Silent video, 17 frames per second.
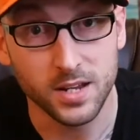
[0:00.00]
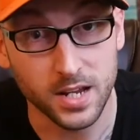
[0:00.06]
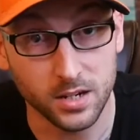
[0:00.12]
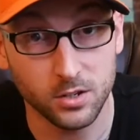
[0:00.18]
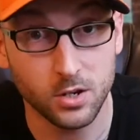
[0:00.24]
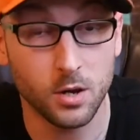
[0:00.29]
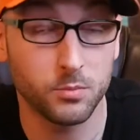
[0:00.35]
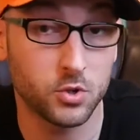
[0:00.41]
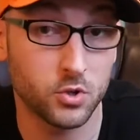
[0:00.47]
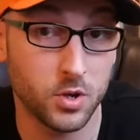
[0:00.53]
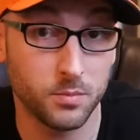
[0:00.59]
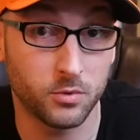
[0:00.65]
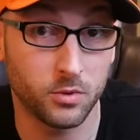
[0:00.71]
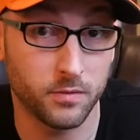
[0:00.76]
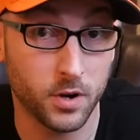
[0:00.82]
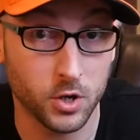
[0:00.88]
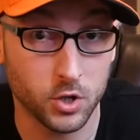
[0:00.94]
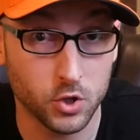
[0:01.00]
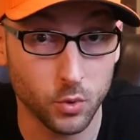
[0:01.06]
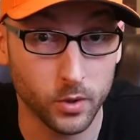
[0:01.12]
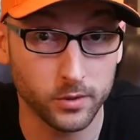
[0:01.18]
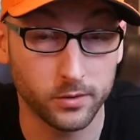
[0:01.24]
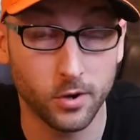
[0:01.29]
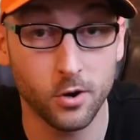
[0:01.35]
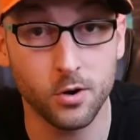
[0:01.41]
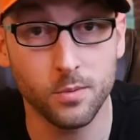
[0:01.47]
Income streams are very
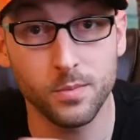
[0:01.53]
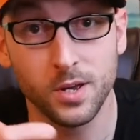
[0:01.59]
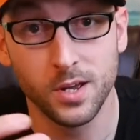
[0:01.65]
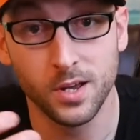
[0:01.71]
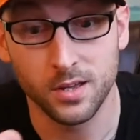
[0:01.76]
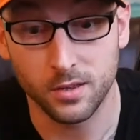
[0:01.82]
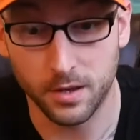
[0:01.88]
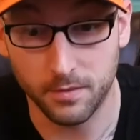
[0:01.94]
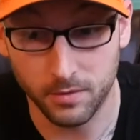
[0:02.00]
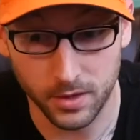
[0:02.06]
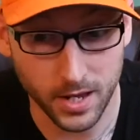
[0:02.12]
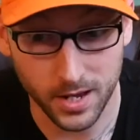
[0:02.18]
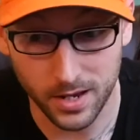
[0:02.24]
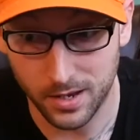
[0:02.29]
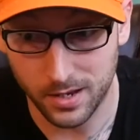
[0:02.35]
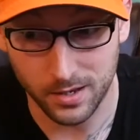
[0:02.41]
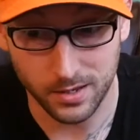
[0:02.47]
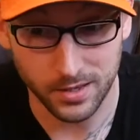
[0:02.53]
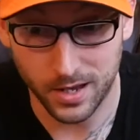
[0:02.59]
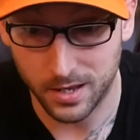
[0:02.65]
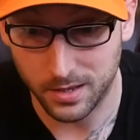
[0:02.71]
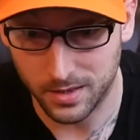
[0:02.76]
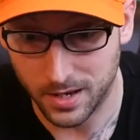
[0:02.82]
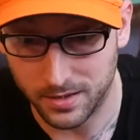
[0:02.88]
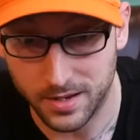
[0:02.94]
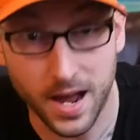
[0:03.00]
short term.
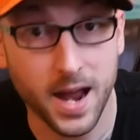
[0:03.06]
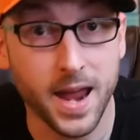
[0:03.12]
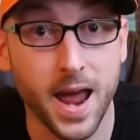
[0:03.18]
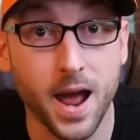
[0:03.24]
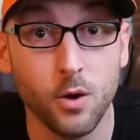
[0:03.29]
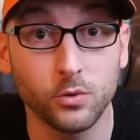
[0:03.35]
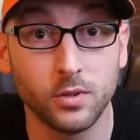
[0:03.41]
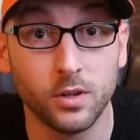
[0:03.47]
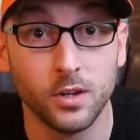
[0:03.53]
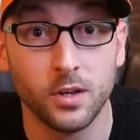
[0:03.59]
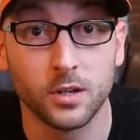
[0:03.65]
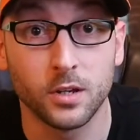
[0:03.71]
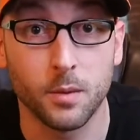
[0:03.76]
They die out.